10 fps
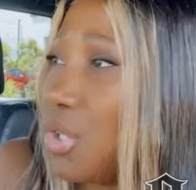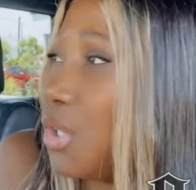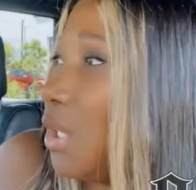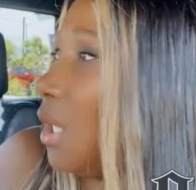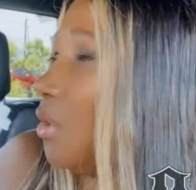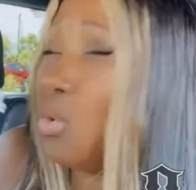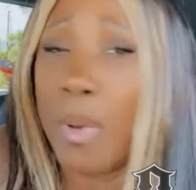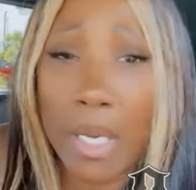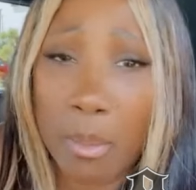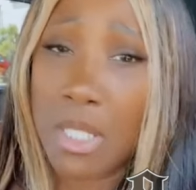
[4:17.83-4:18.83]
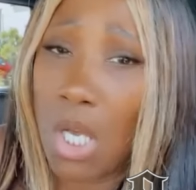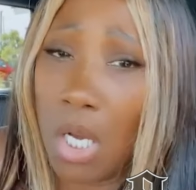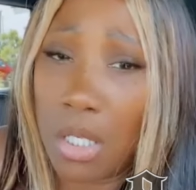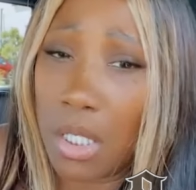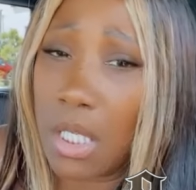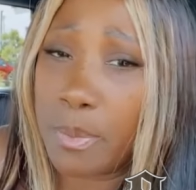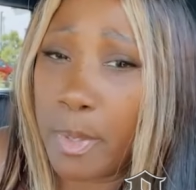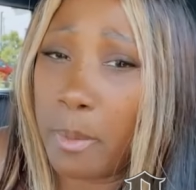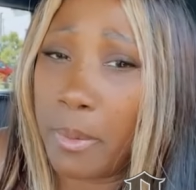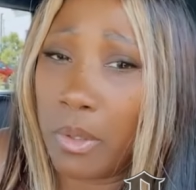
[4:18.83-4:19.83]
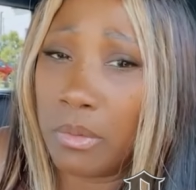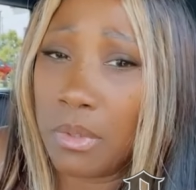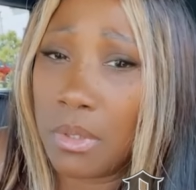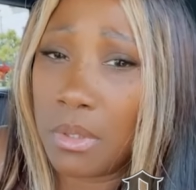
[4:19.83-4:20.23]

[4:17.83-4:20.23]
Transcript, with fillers: Shit, you better be talking to these people.